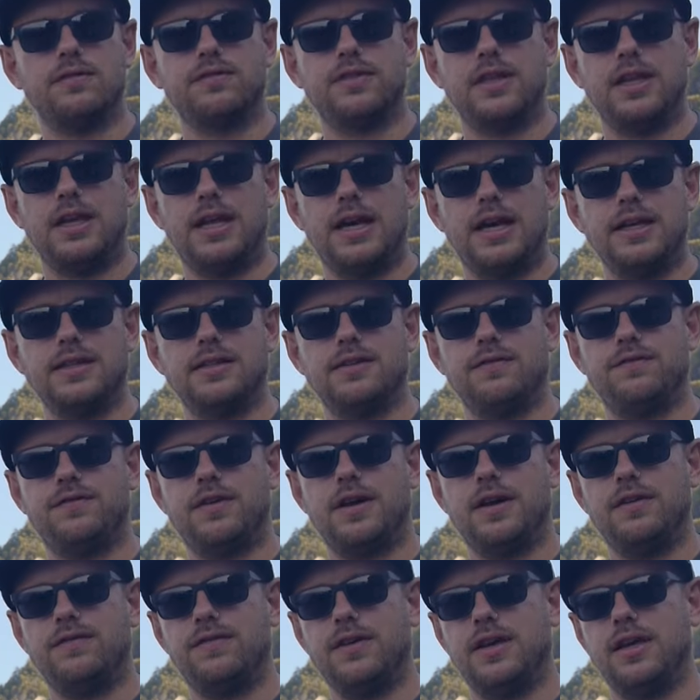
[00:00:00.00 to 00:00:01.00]
of the
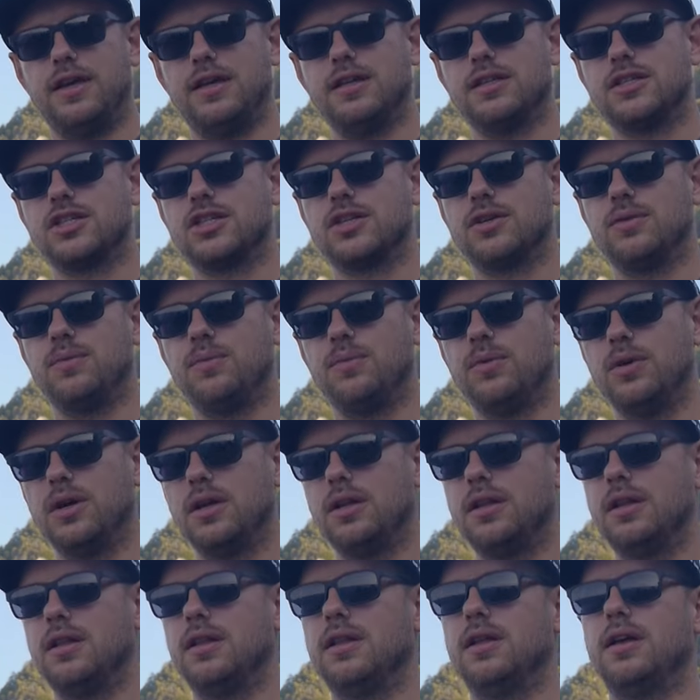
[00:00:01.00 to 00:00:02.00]
95H
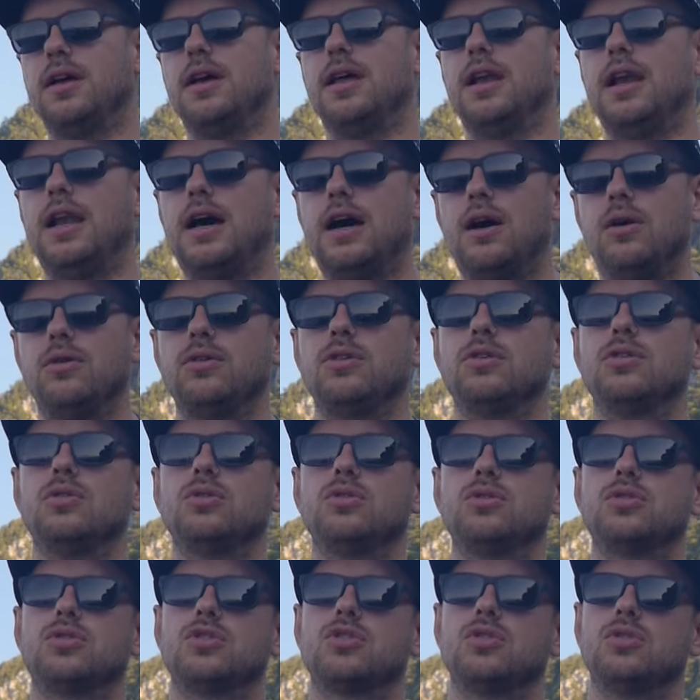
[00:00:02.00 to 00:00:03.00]
will allow
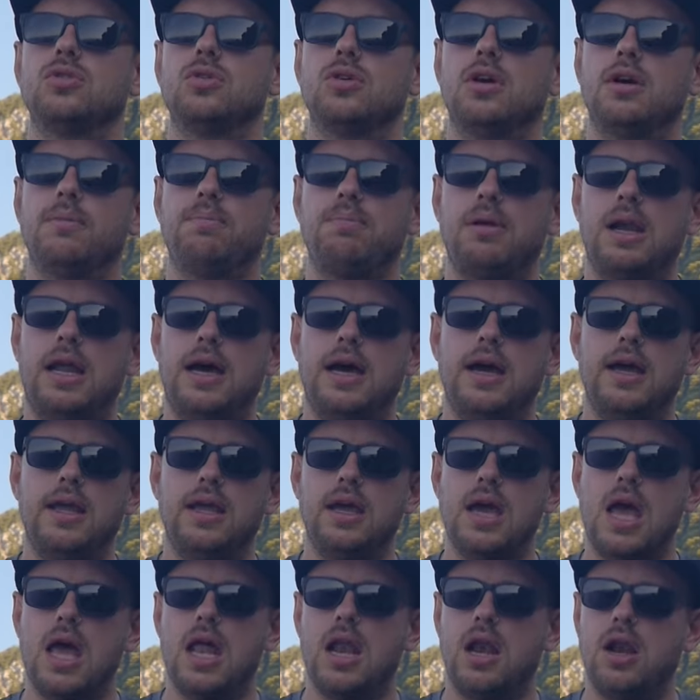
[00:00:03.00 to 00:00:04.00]
you to
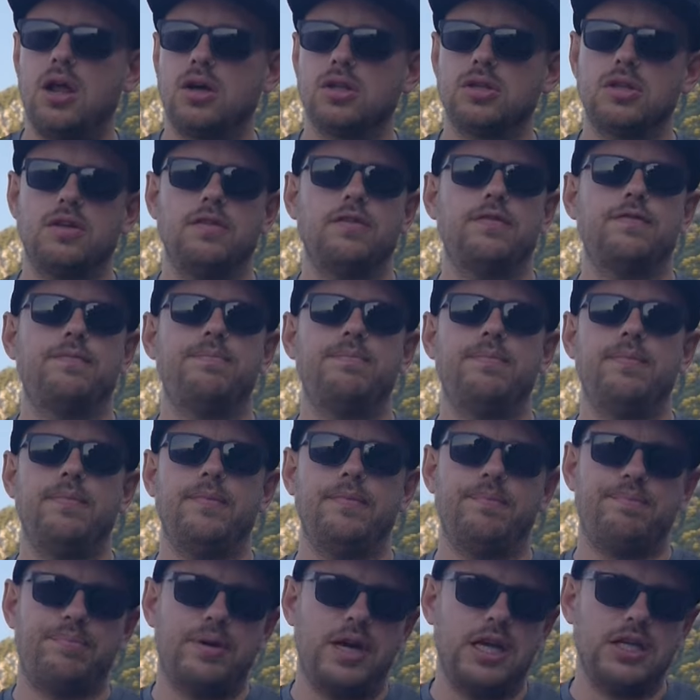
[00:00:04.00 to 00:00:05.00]
apply a lot of
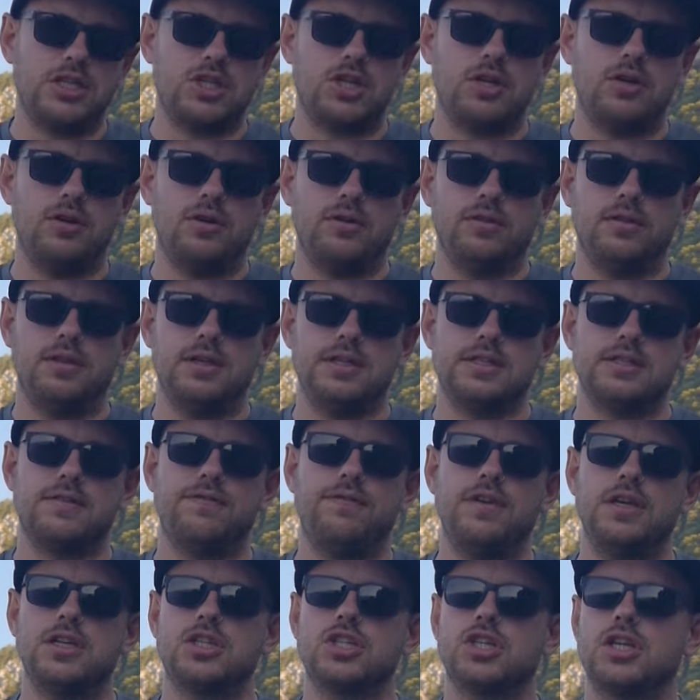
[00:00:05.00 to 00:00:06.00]
pressure on this
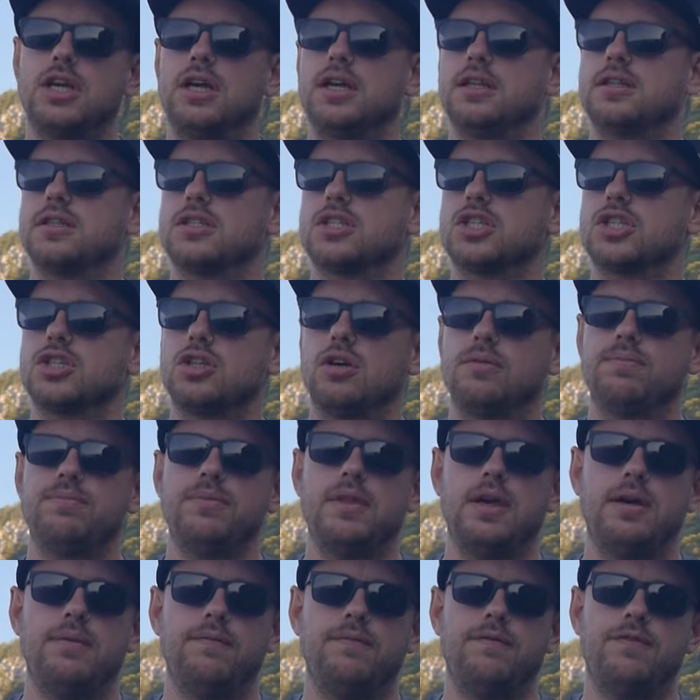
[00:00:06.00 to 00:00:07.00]
fish and stop
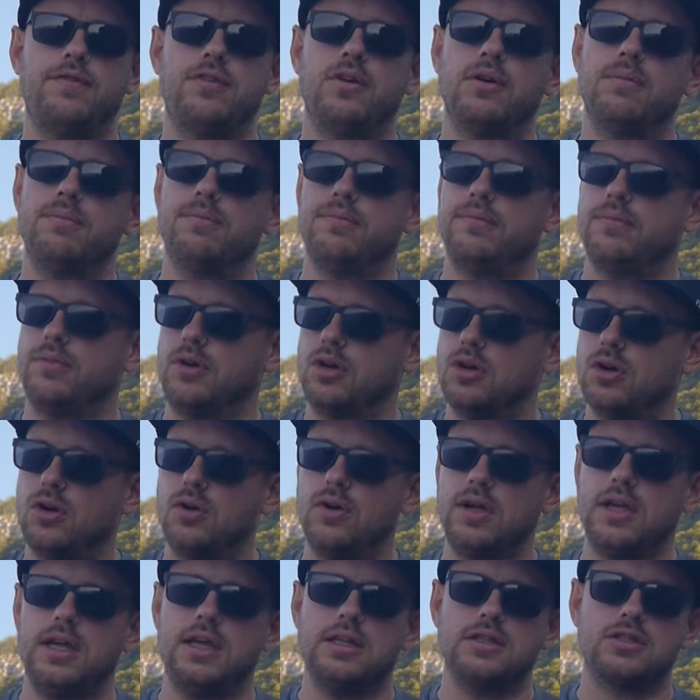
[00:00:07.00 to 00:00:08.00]
them from
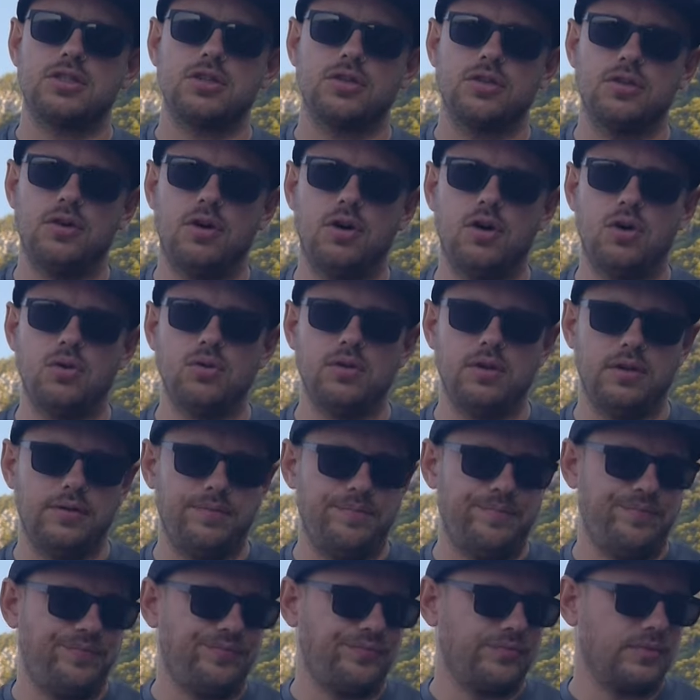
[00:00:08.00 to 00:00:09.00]
going into the hole.
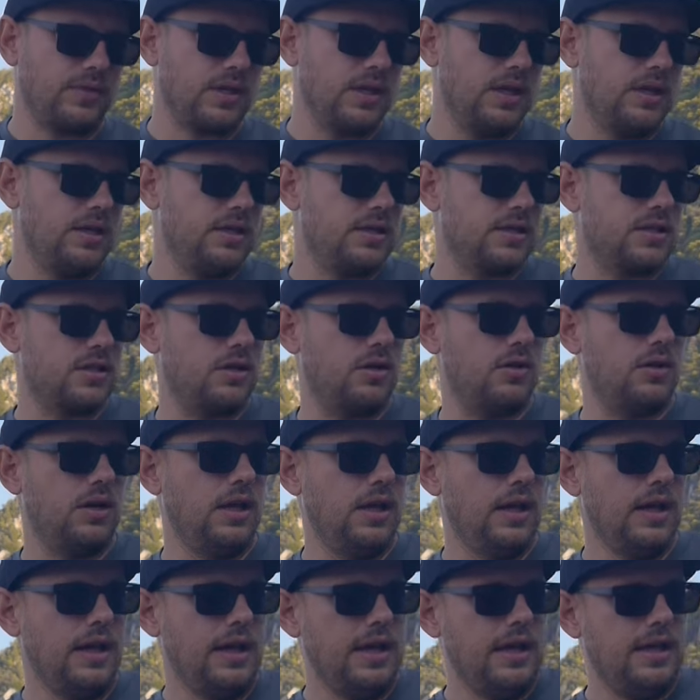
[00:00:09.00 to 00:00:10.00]
So
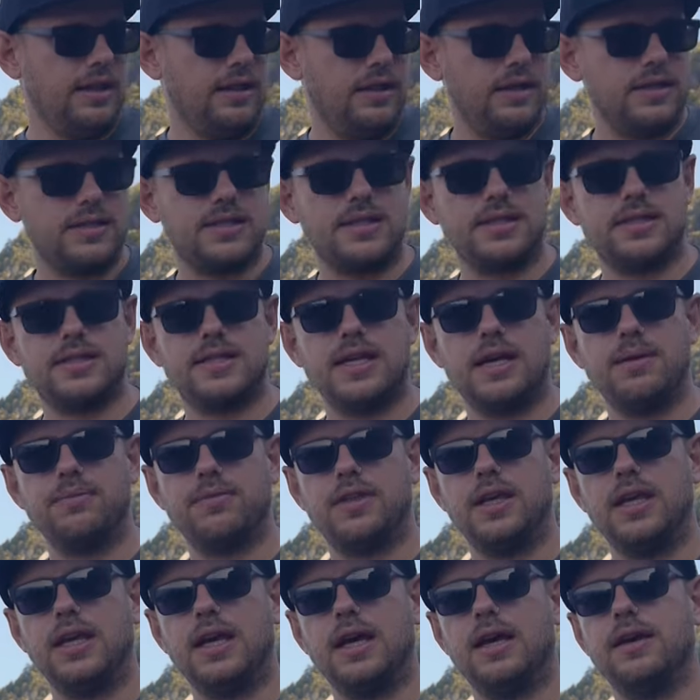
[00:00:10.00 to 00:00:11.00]
this is
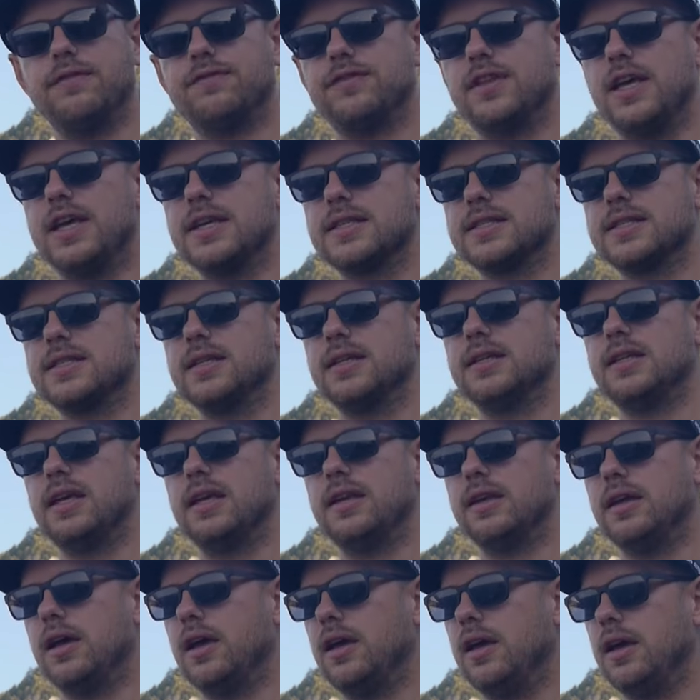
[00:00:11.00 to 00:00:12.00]
something I've tested
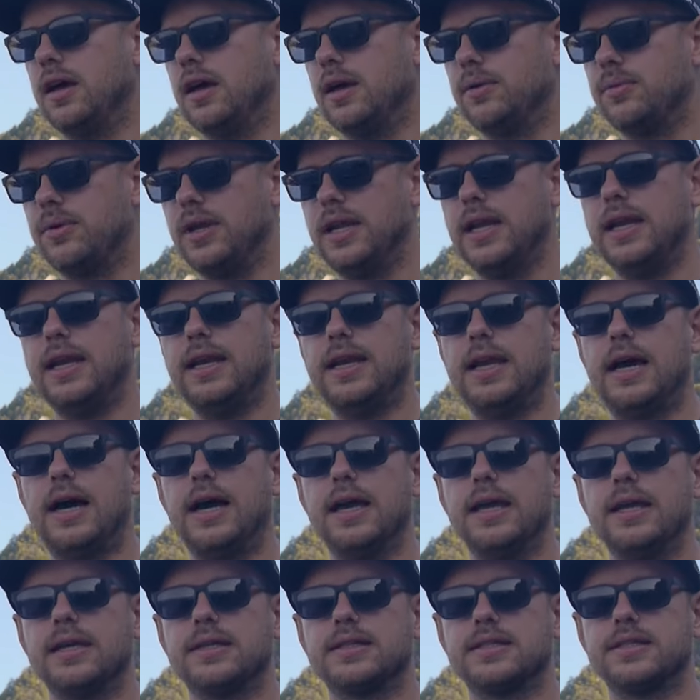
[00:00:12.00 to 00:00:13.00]
and I really
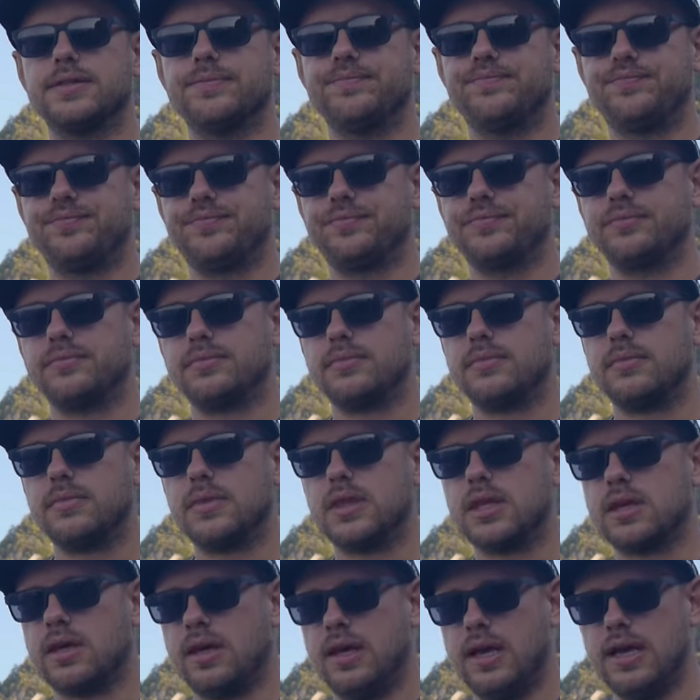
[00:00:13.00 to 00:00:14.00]
liked,
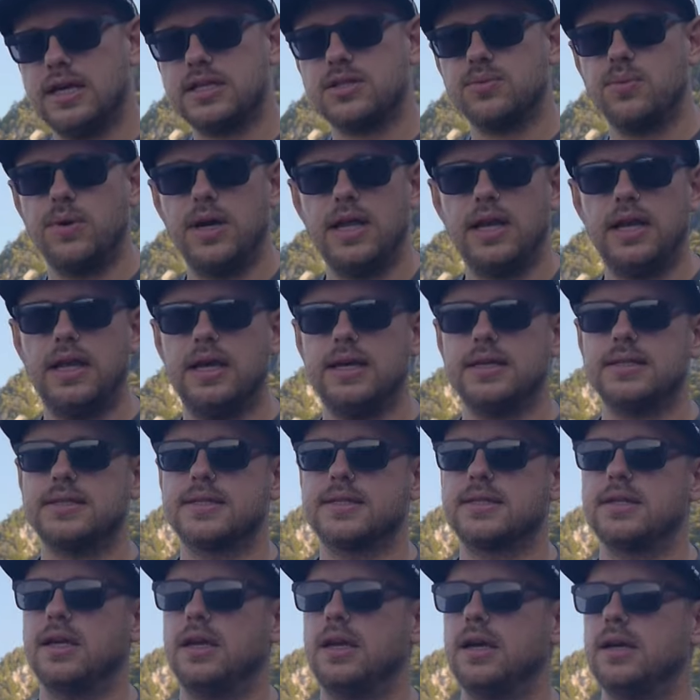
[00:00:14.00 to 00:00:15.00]
as well
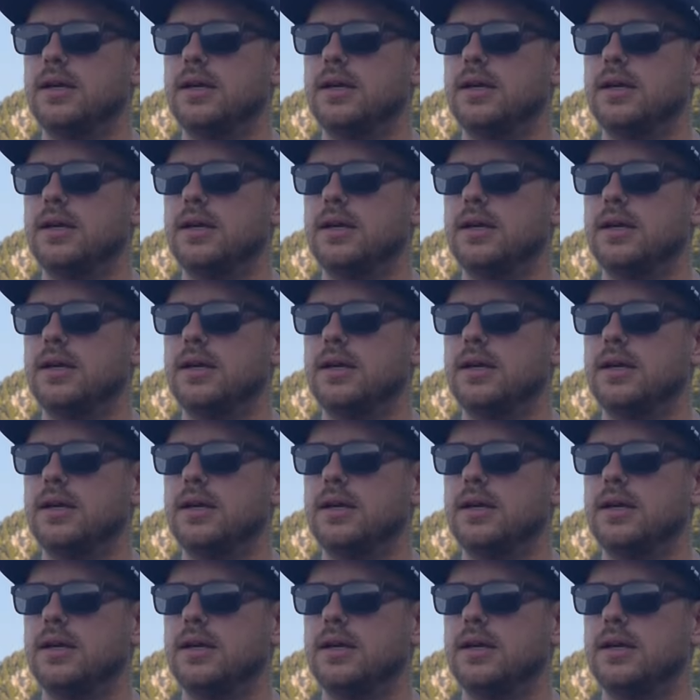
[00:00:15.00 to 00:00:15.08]
as